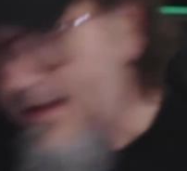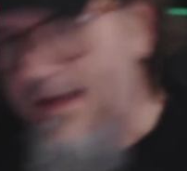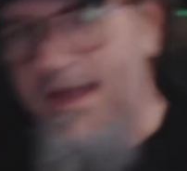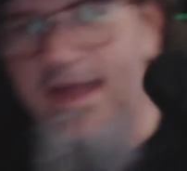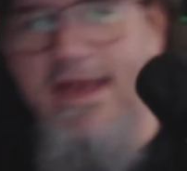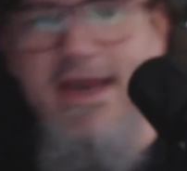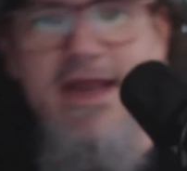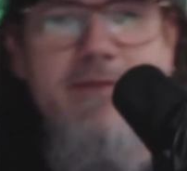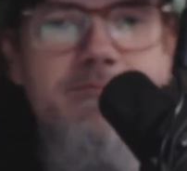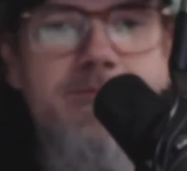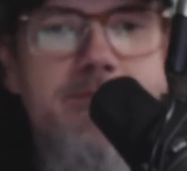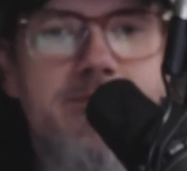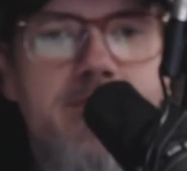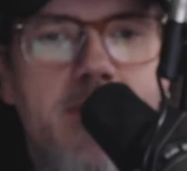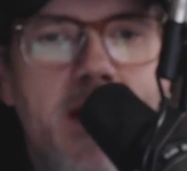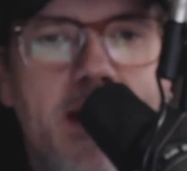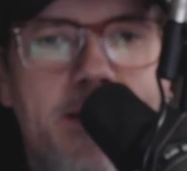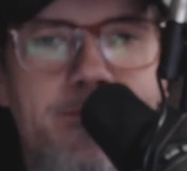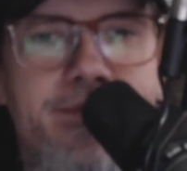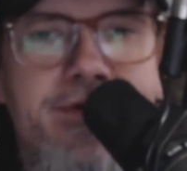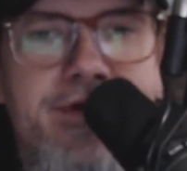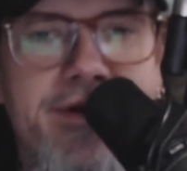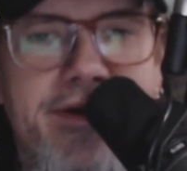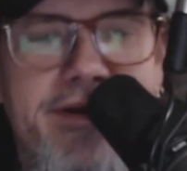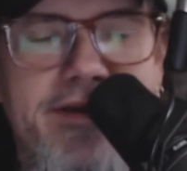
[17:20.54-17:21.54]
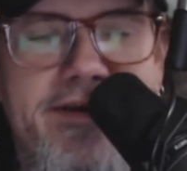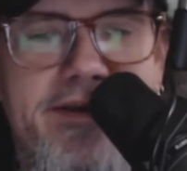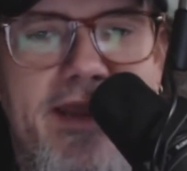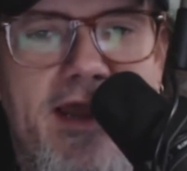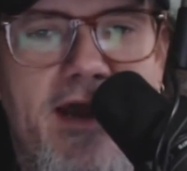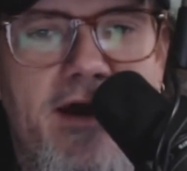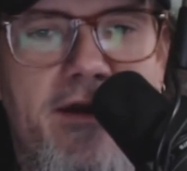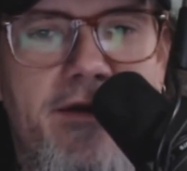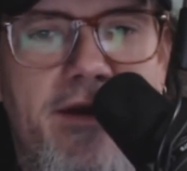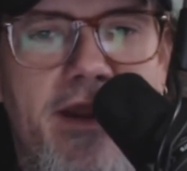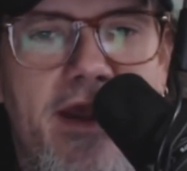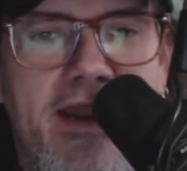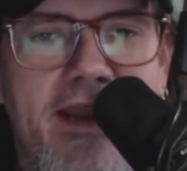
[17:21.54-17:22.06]
And I put it
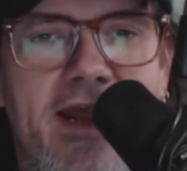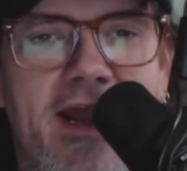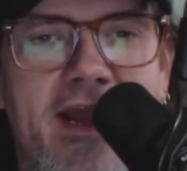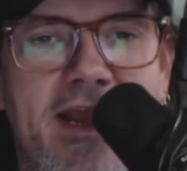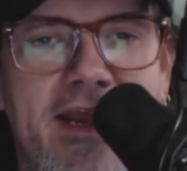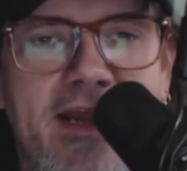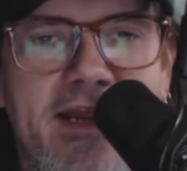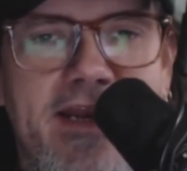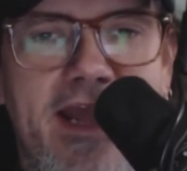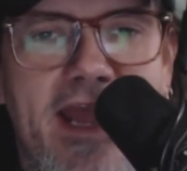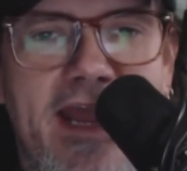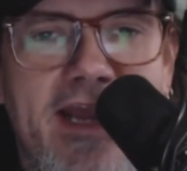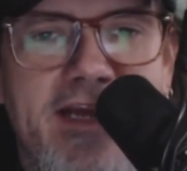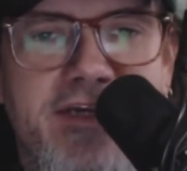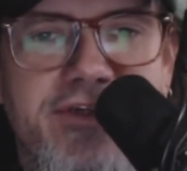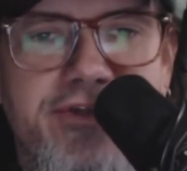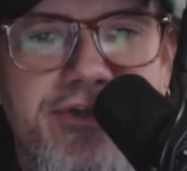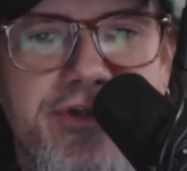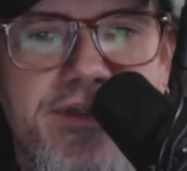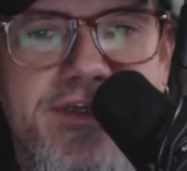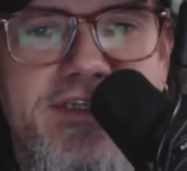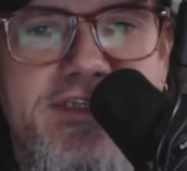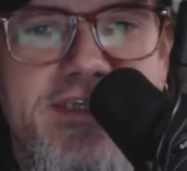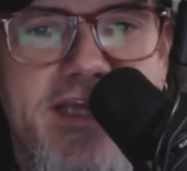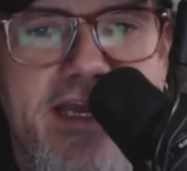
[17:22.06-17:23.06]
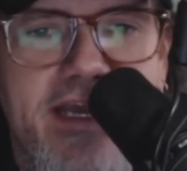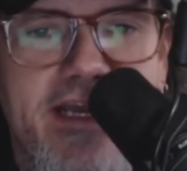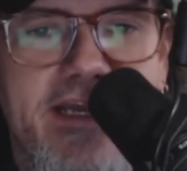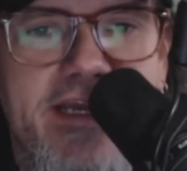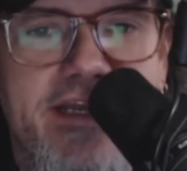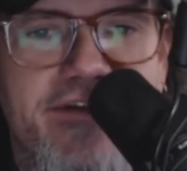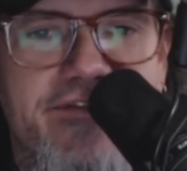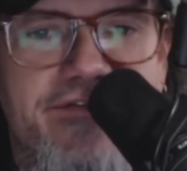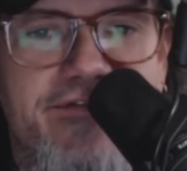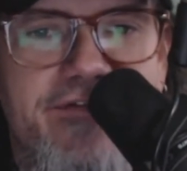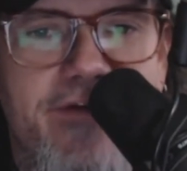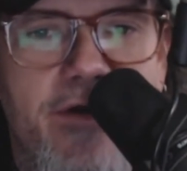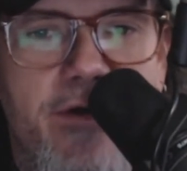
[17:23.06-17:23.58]
down, and I had actually taken a
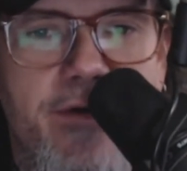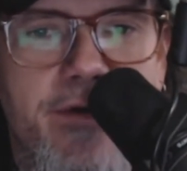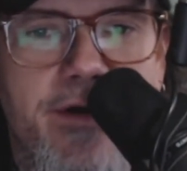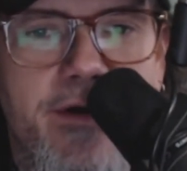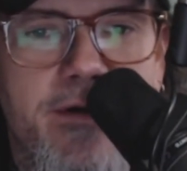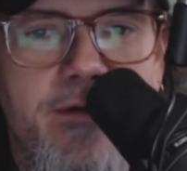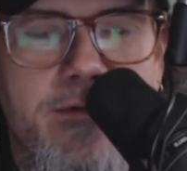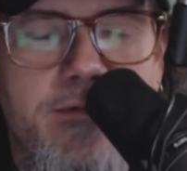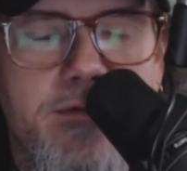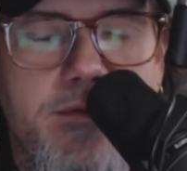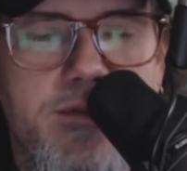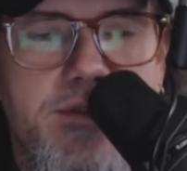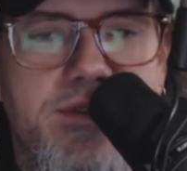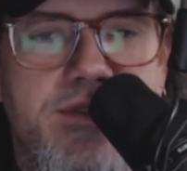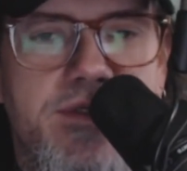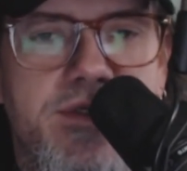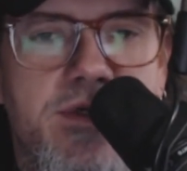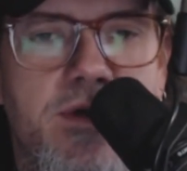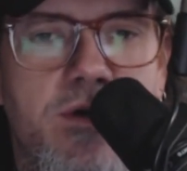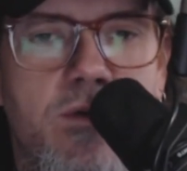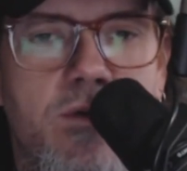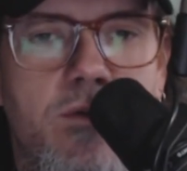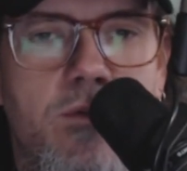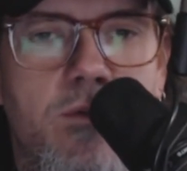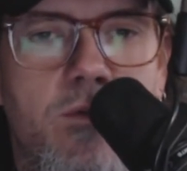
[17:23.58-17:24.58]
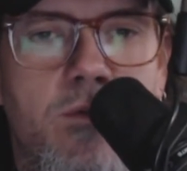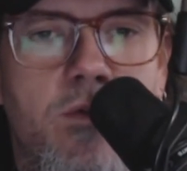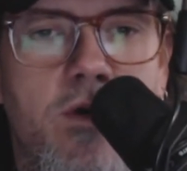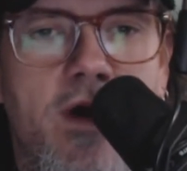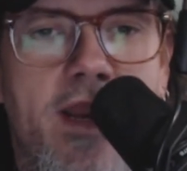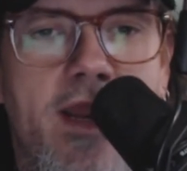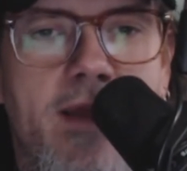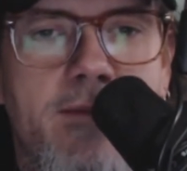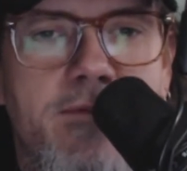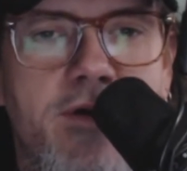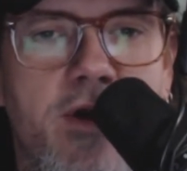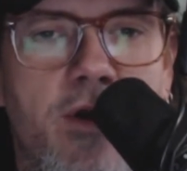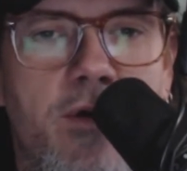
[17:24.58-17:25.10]
photo. So what
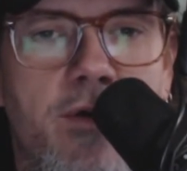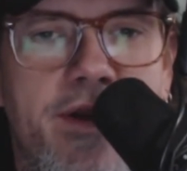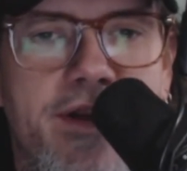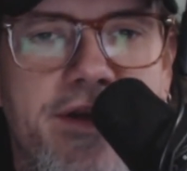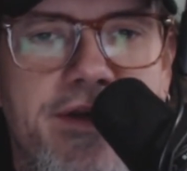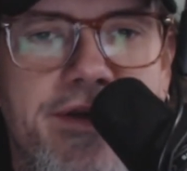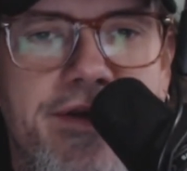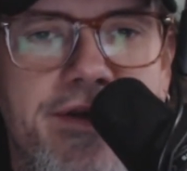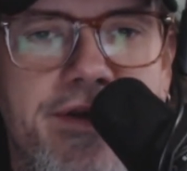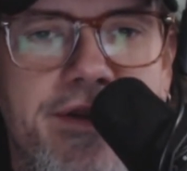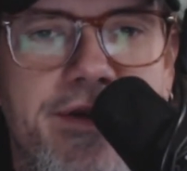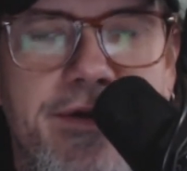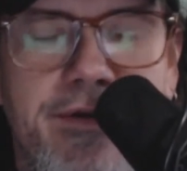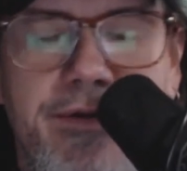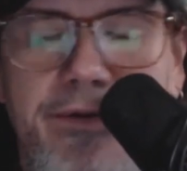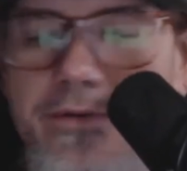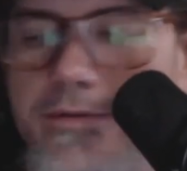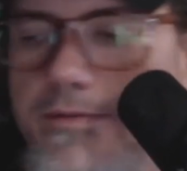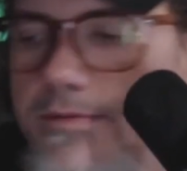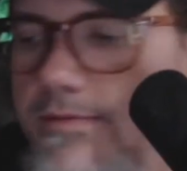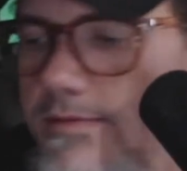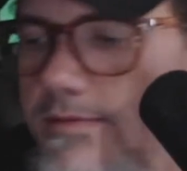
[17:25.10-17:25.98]
I'm going to do